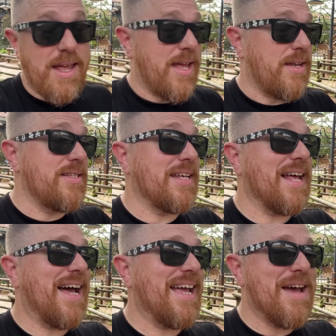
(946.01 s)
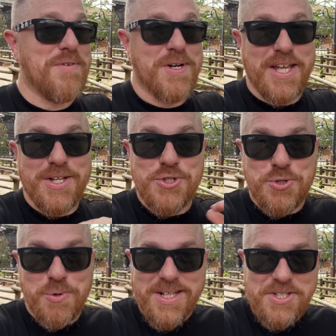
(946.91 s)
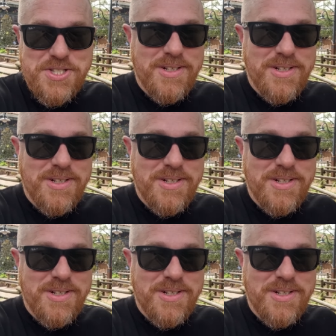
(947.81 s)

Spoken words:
And did I ever get drenched?